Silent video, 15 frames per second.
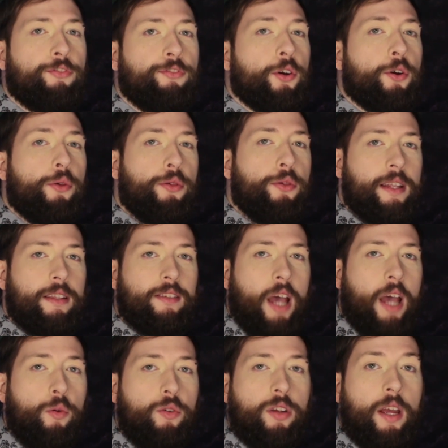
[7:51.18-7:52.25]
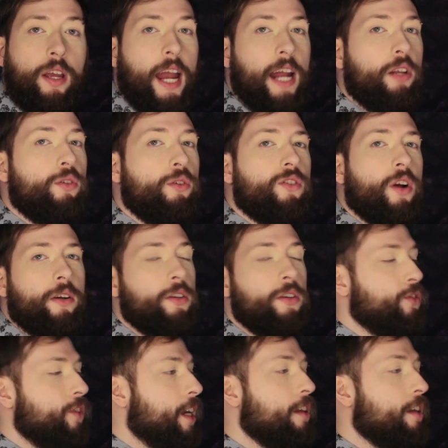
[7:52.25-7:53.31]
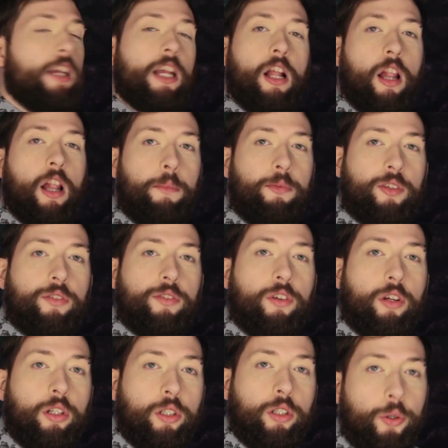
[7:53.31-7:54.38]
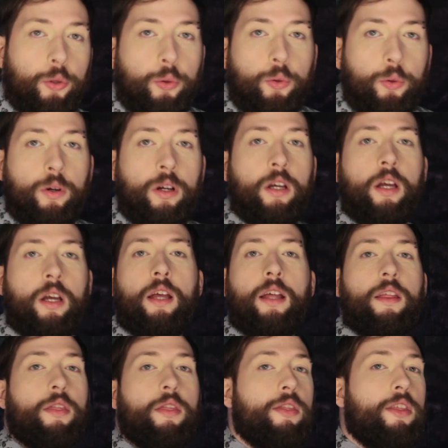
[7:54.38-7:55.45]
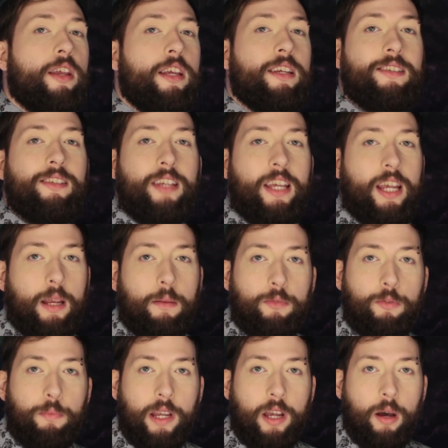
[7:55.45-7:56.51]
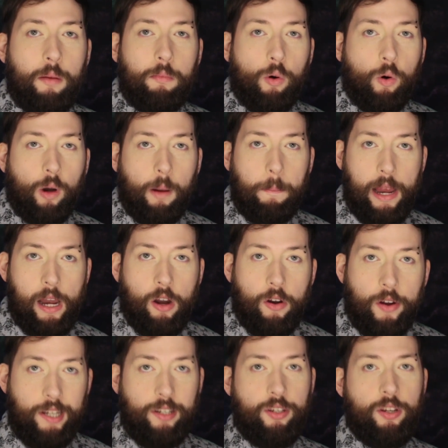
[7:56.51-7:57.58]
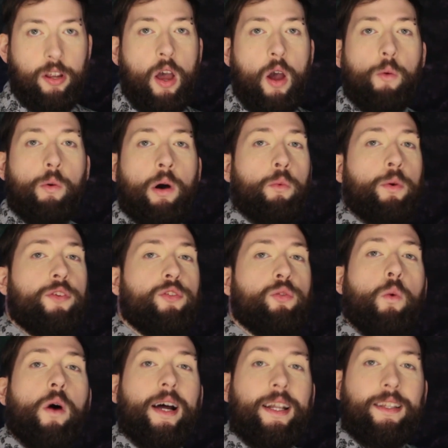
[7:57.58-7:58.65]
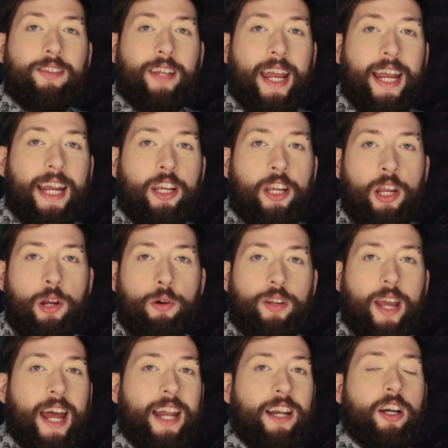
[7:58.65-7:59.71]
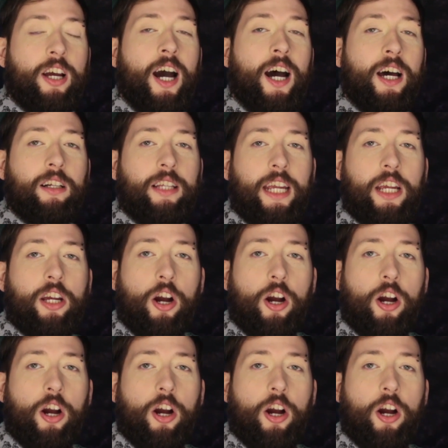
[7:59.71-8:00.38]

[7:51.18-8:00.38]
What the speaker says: Fur thins out and you start to see the clumps of glue. The seams become more apparent. What was once a cute and cuddly